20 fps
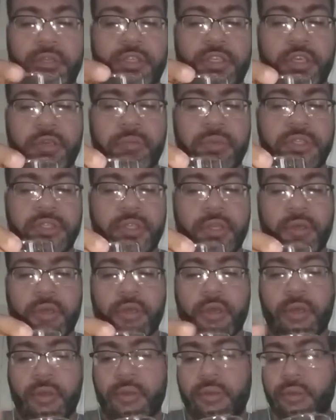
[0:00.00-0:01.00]
team is
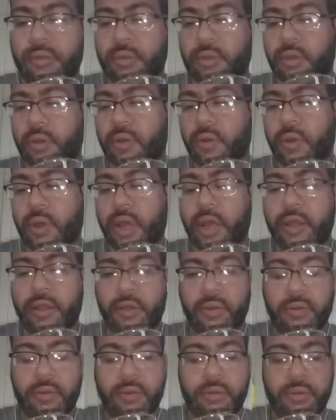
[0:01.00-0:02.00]
the
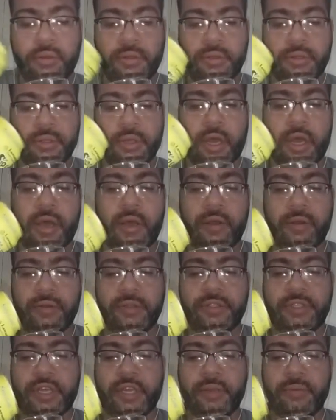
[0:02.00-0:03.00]
Ohio
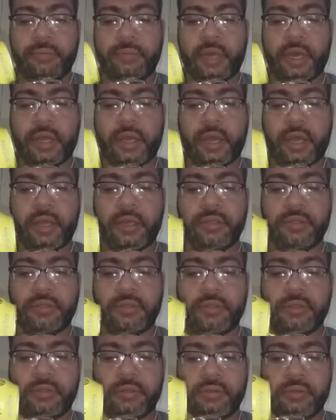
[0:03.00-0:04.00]
State
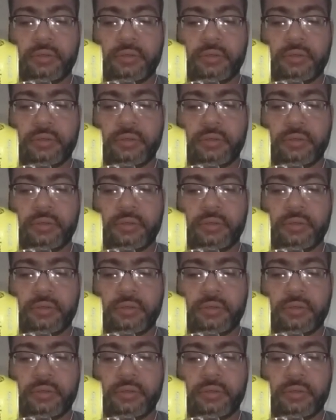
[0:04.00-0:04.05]
Buckeyes,